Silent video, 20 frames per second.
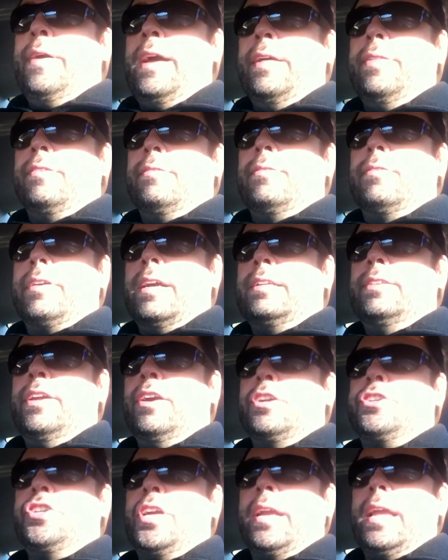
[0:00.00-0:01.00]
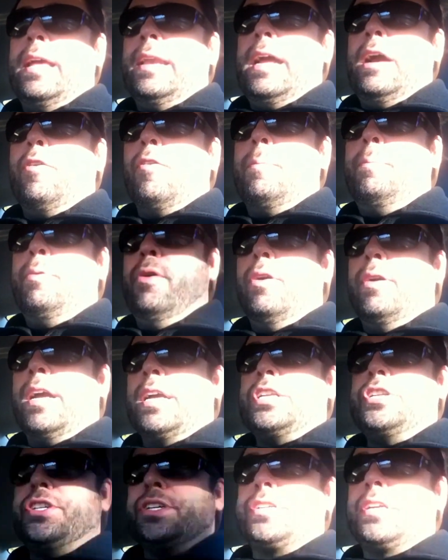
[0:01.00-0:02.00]
that site there, check out our book. I
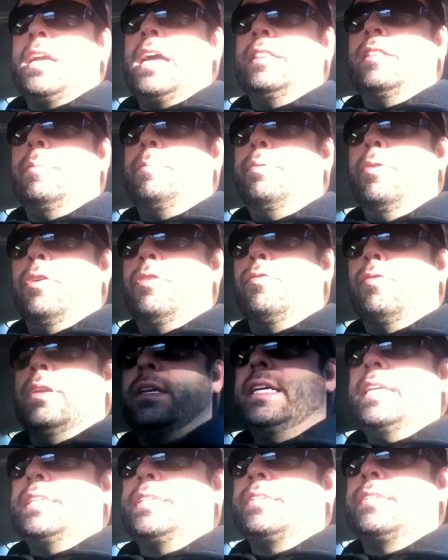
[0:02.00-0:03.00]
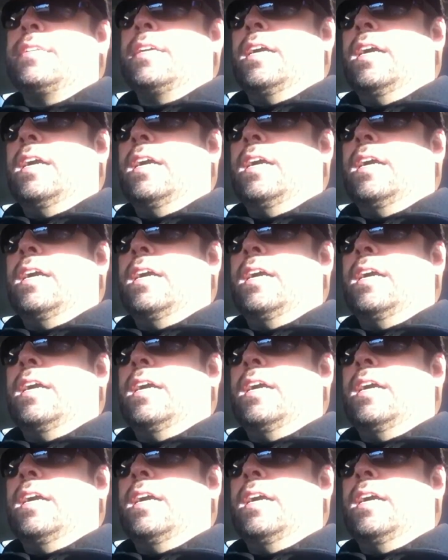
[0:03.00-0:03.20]
just got the book released.